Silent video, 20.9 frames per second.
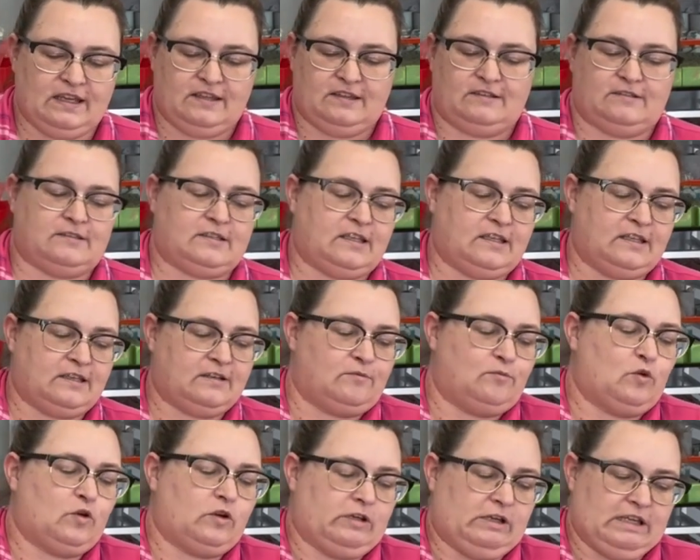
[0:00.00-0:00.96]
there's a little
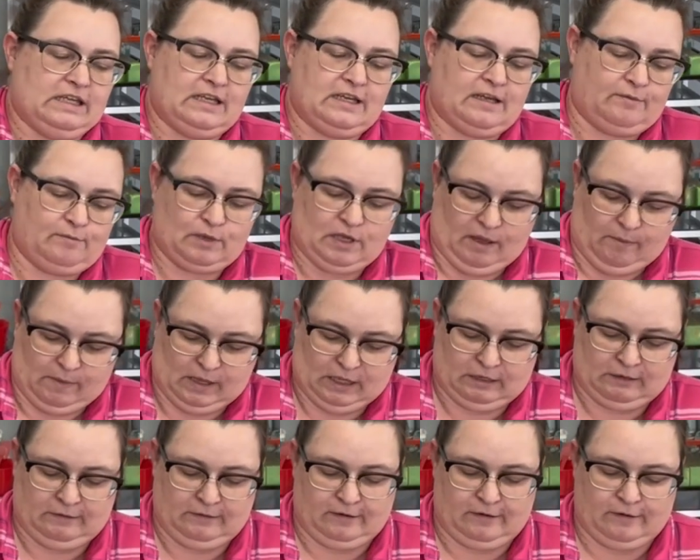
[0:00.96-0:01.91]
more income coming
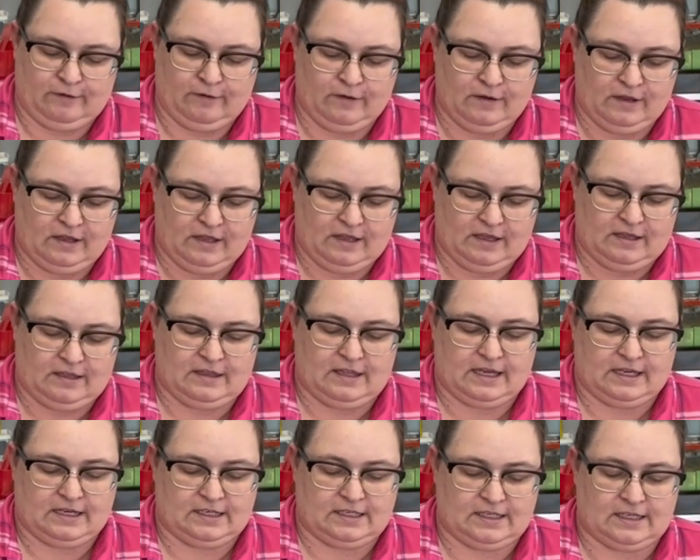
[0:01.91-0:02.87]
through
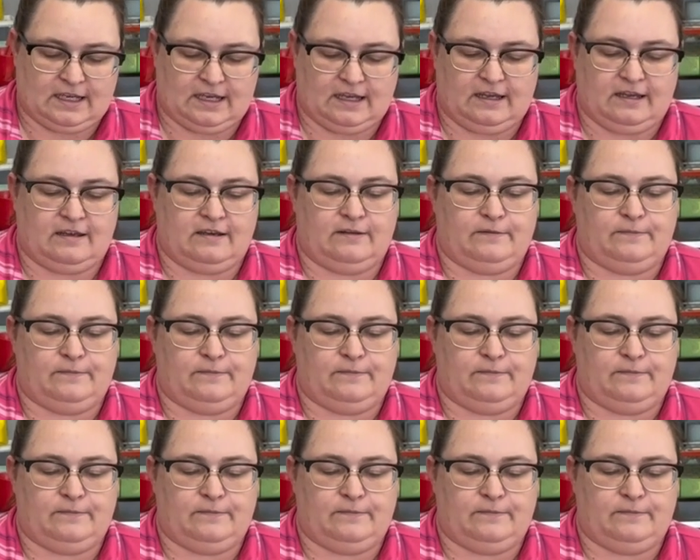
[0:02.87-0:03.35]
that